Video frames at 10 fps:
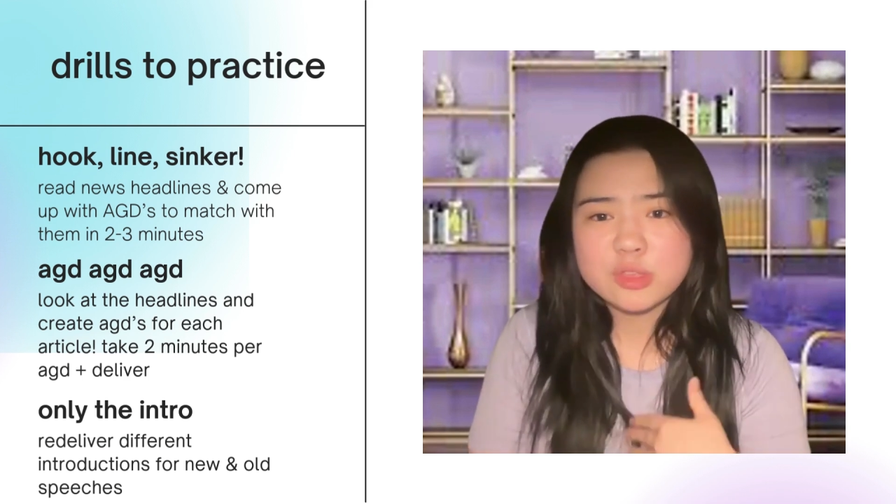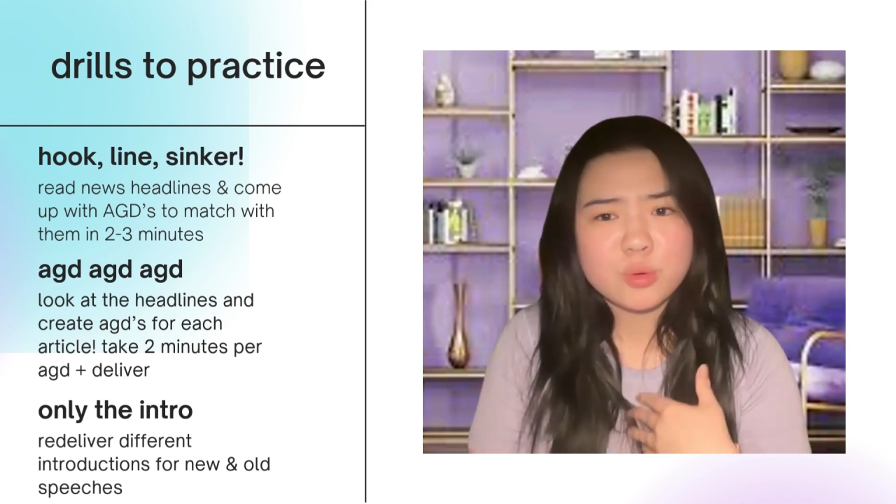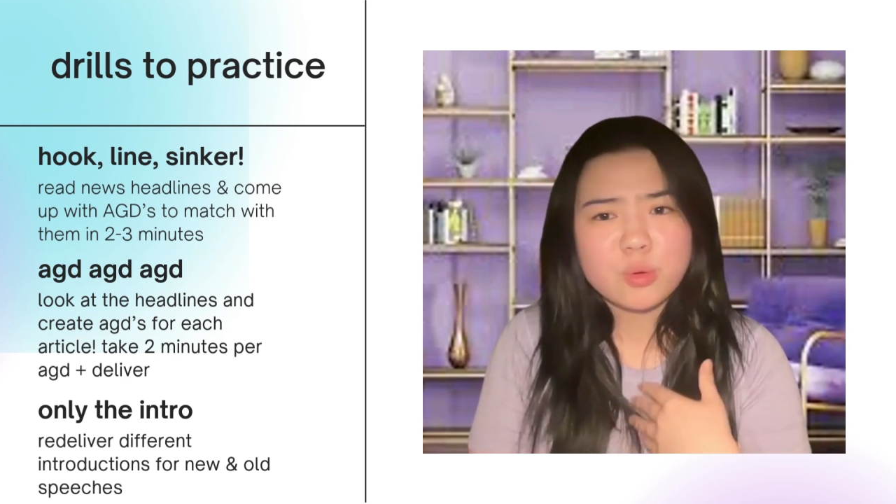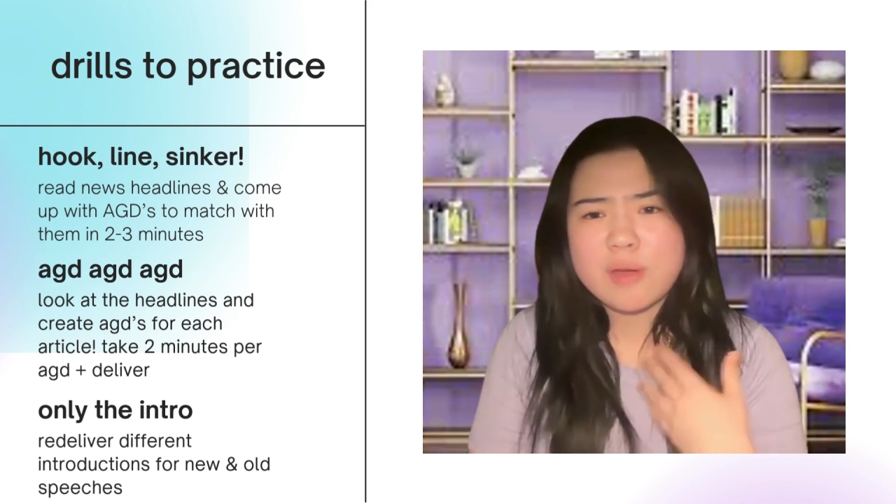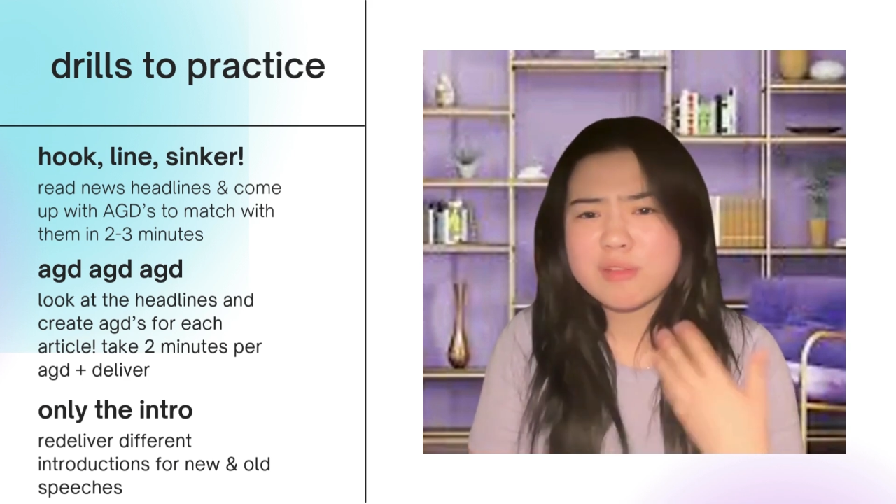
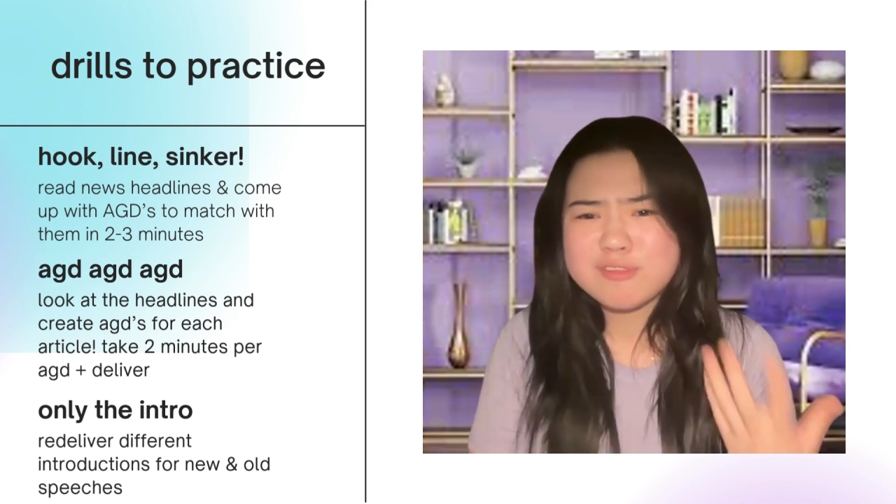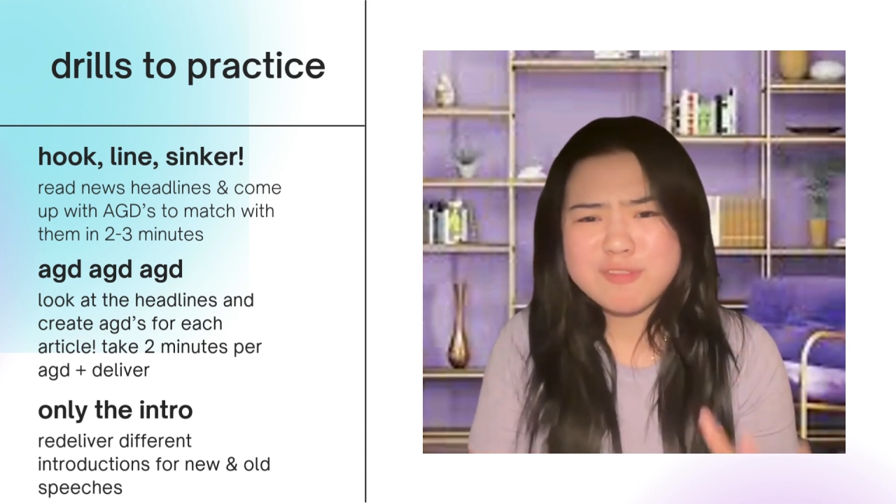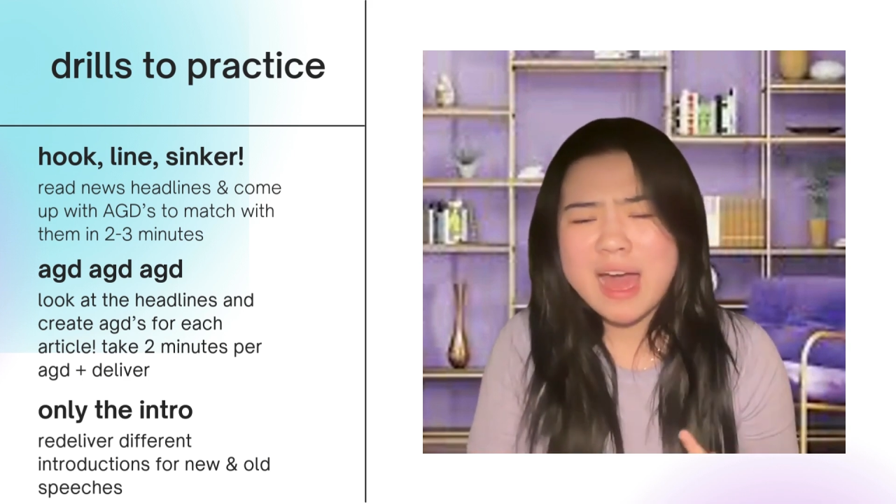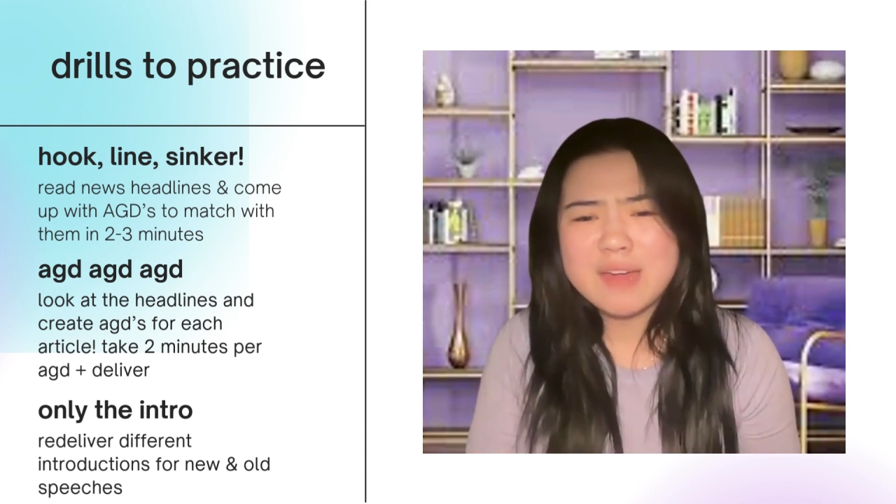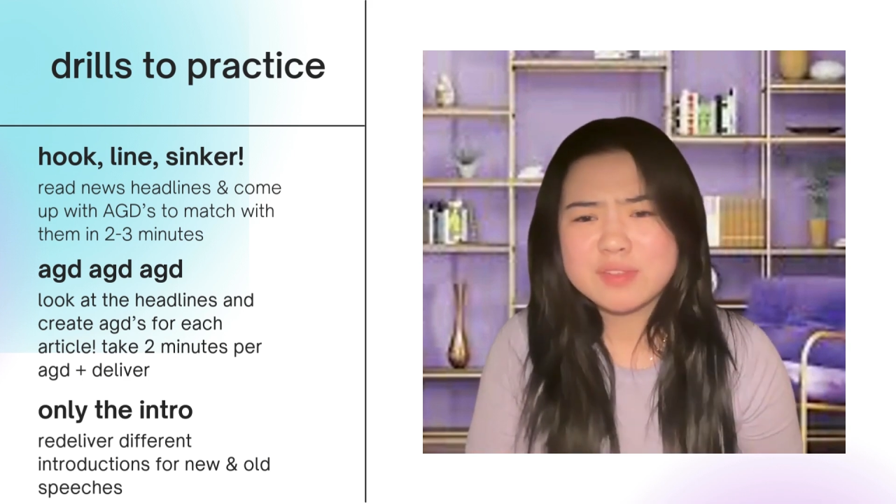through around
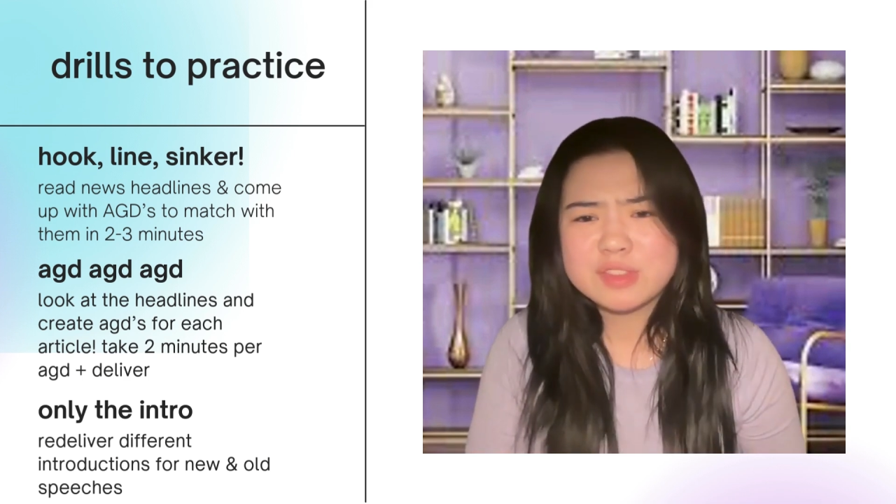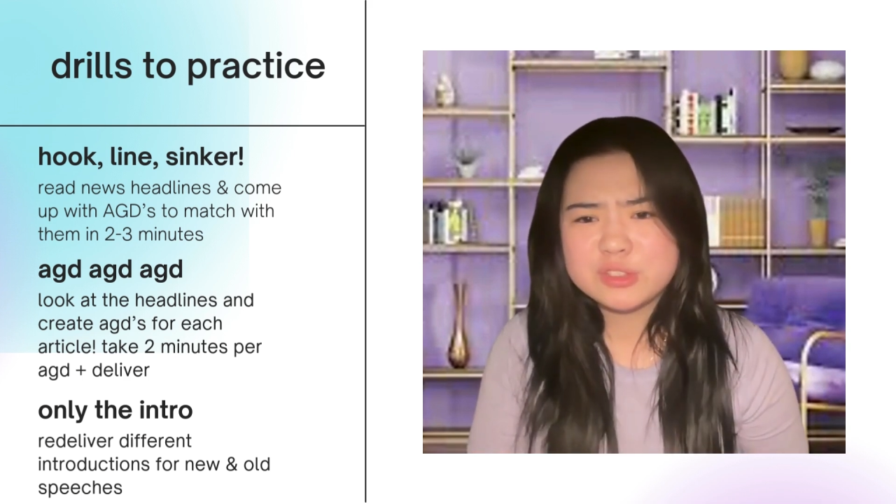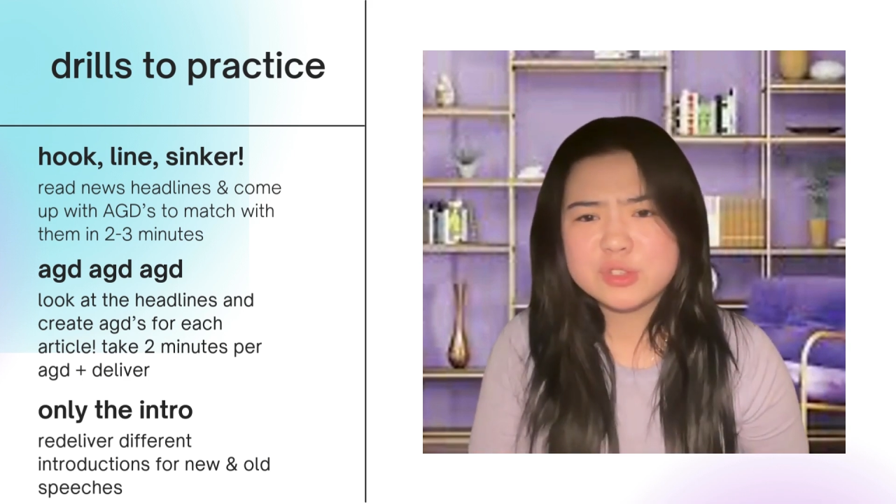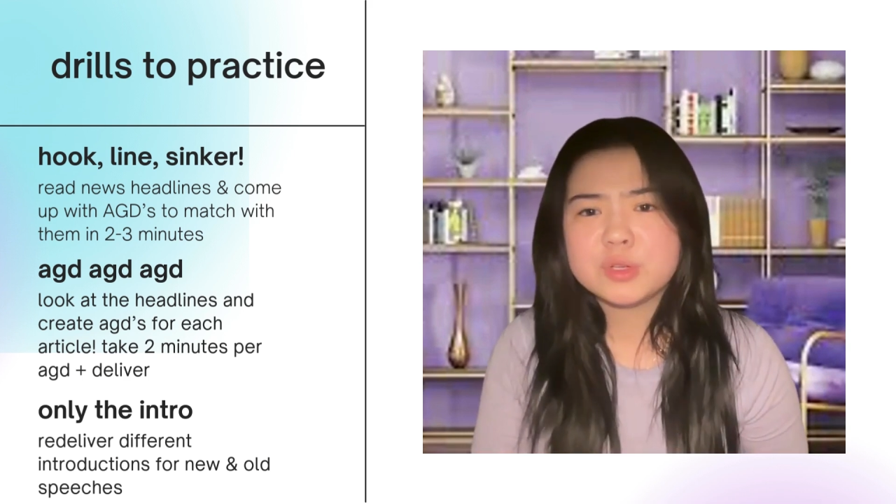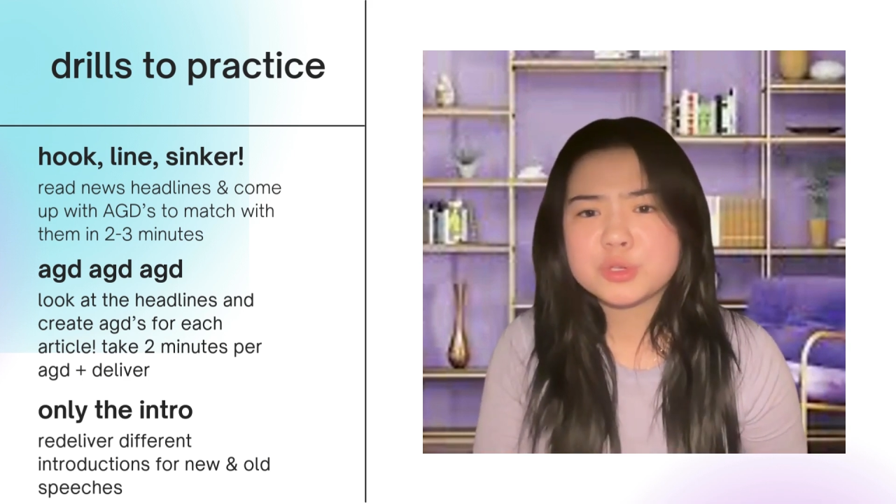5 of
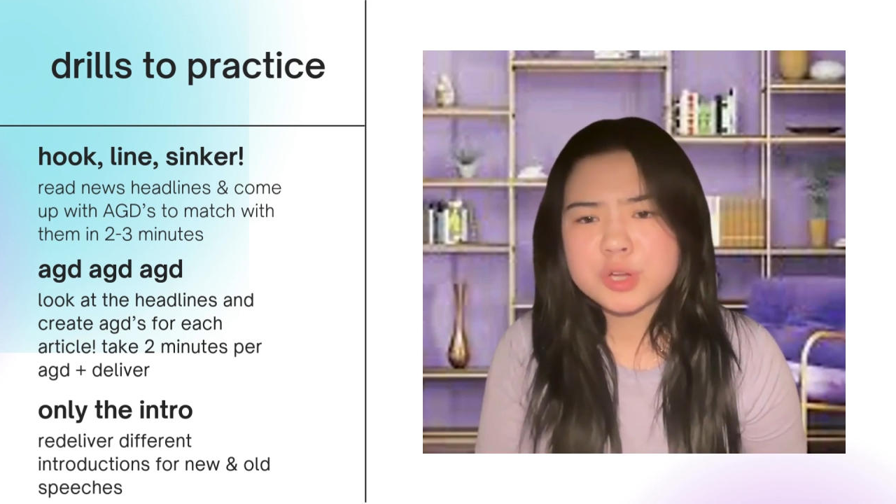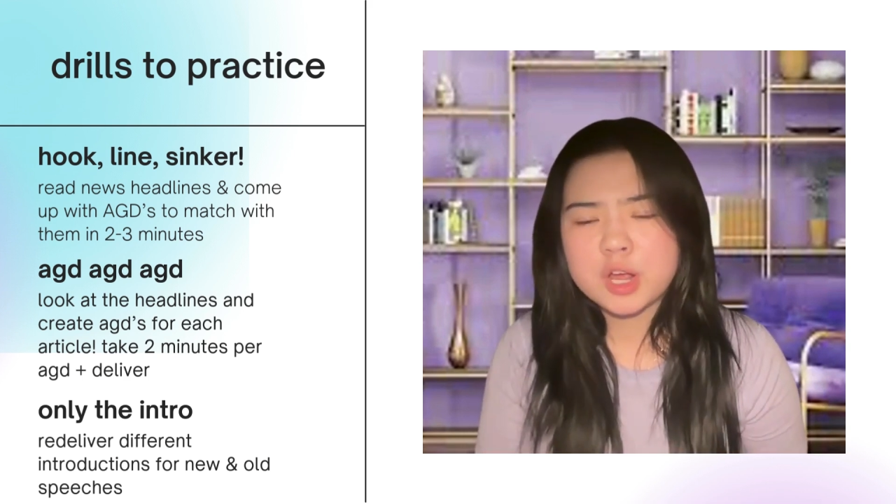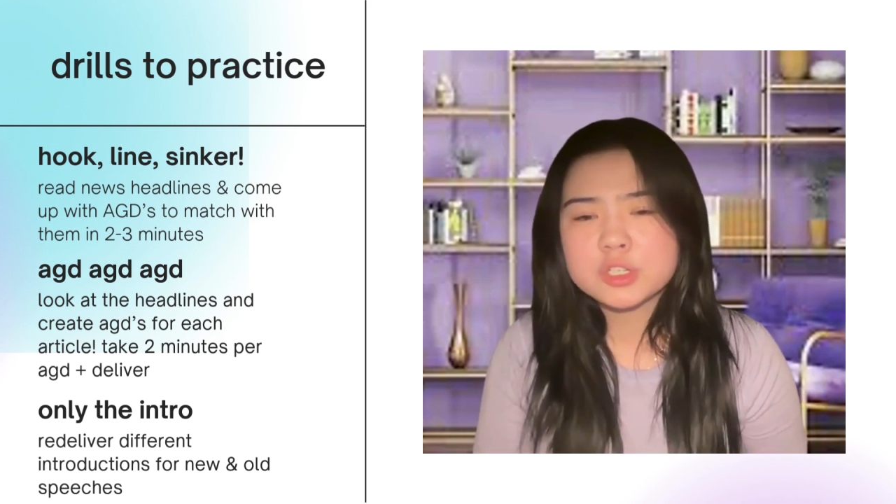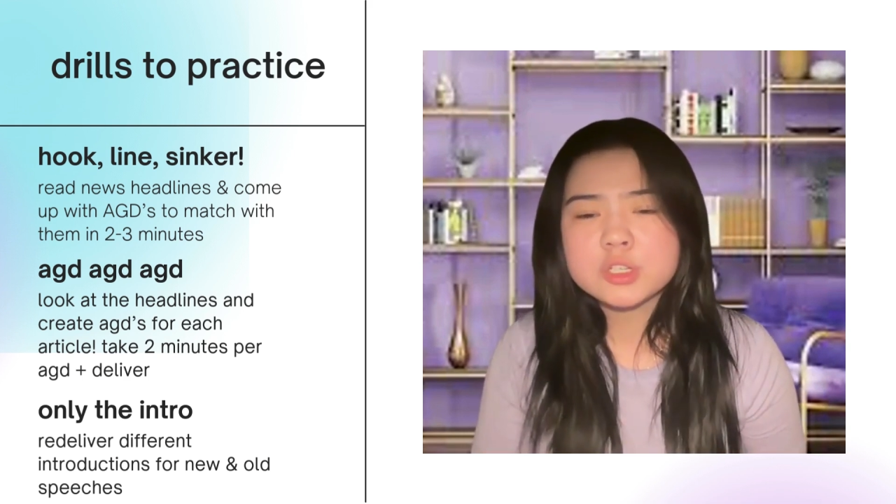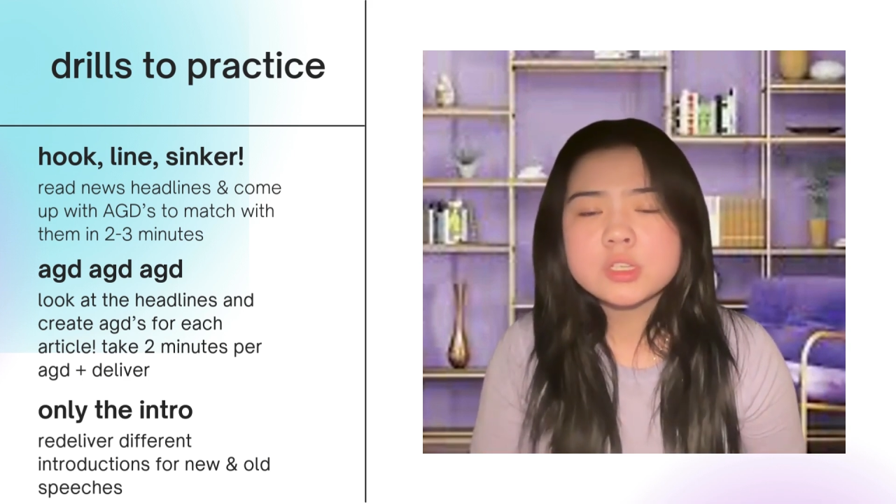these new
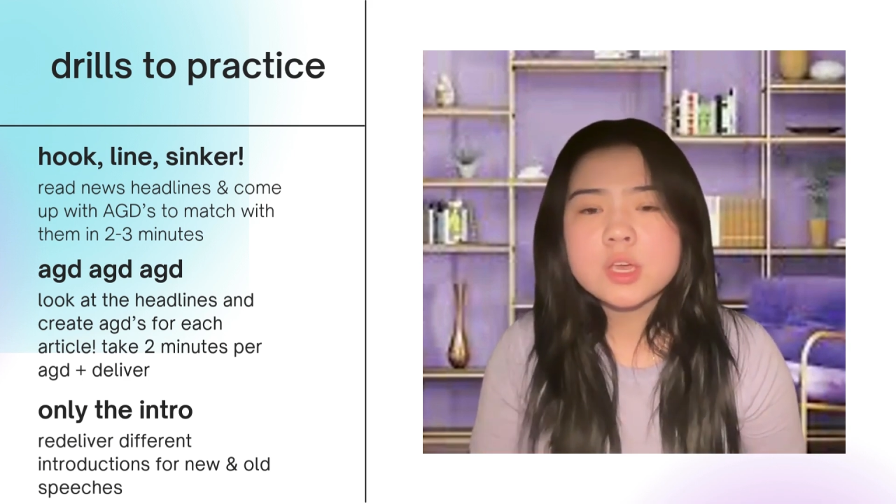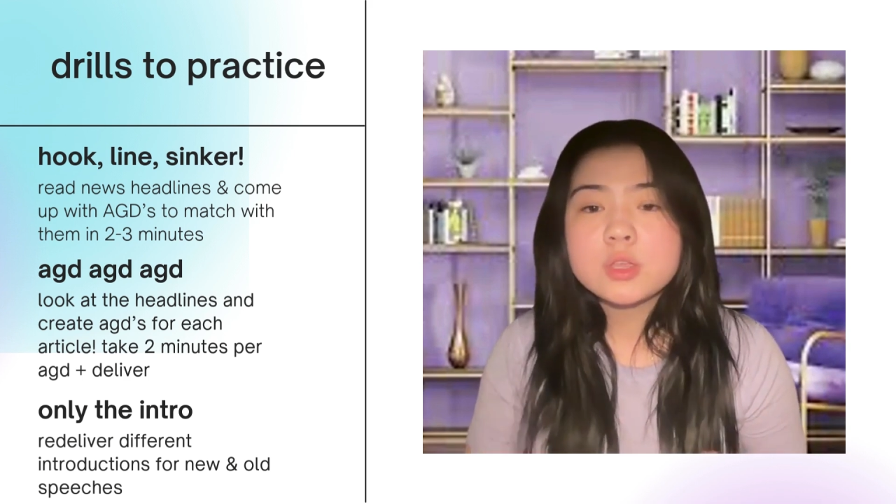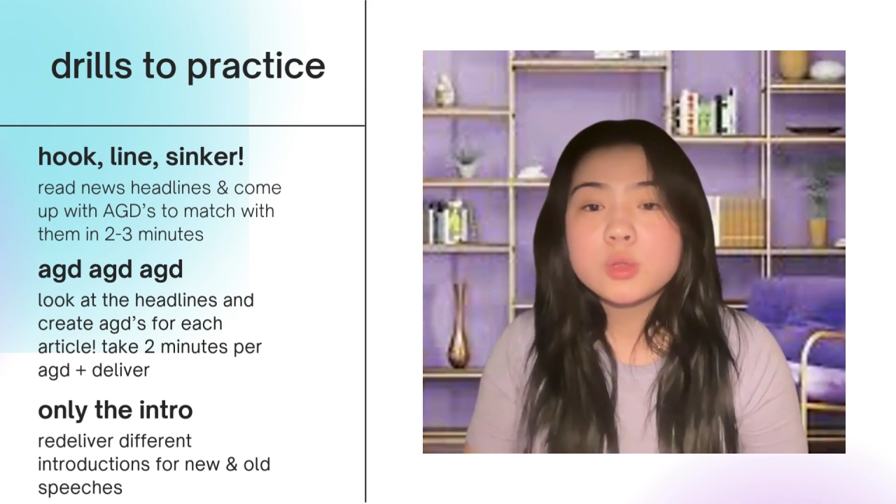introductions,